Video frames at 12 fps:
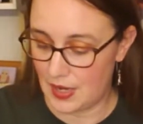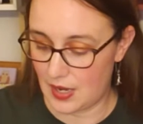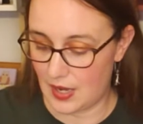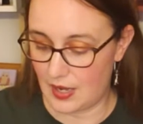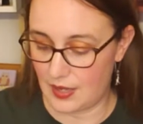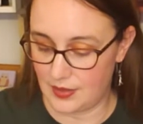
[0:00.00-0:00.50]

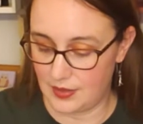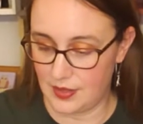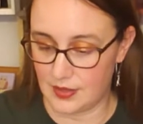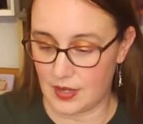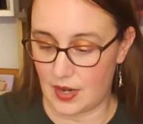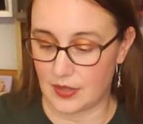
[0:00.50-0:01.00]

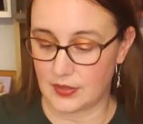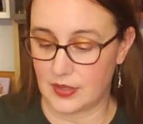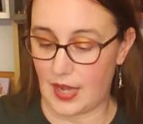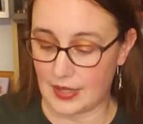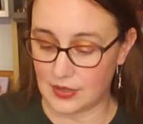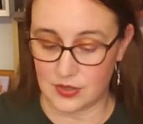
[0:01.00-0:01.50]
There are
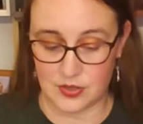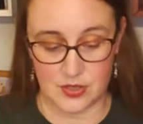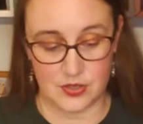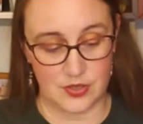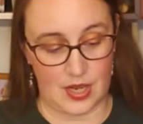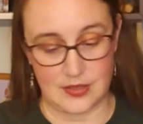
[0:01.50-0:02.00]

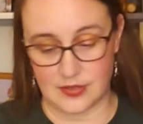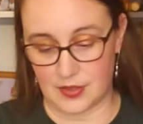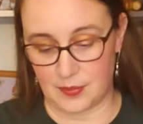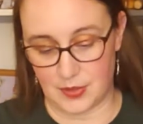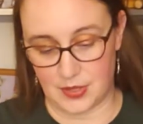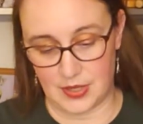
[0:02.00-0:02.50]
textures on
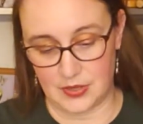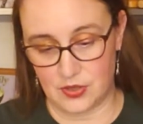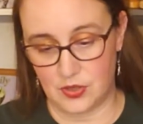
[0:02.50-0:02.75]
some things.